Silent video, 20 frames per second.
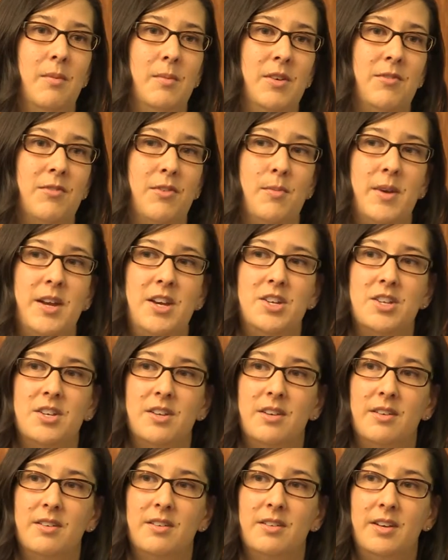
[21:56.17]

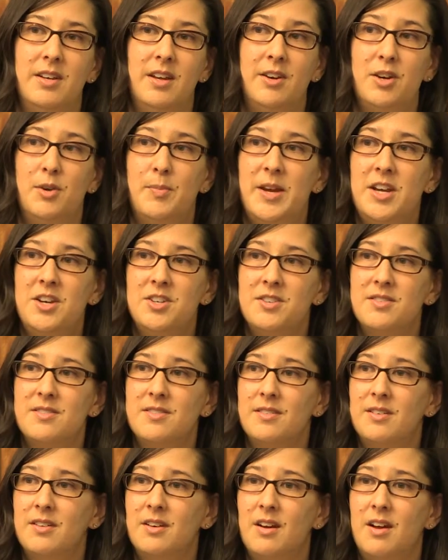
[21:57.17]
information on your patients
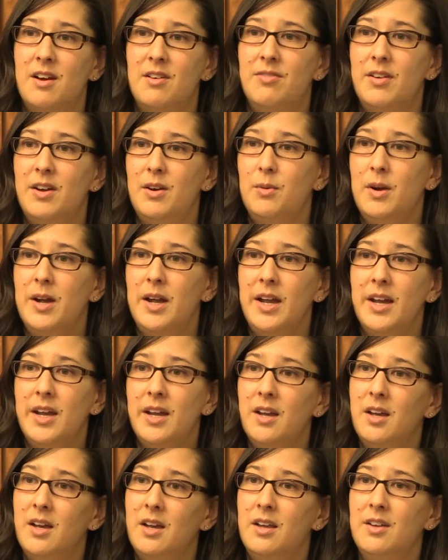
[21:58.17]
in a codified
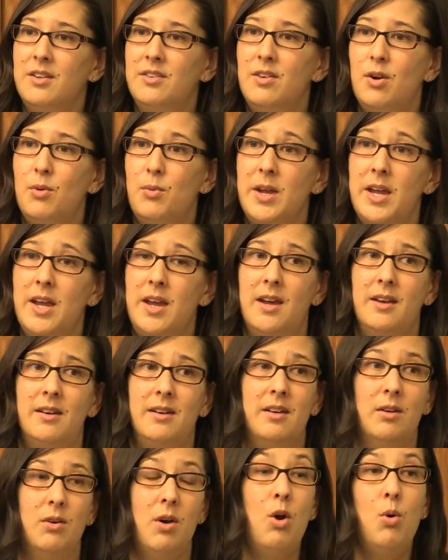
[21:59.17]
way, so we can't.
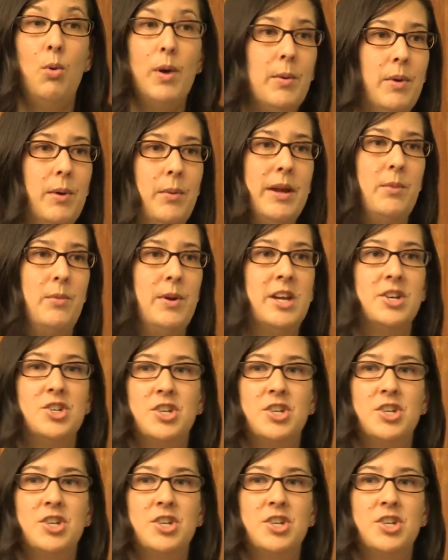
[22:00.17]
Oh, wait, we can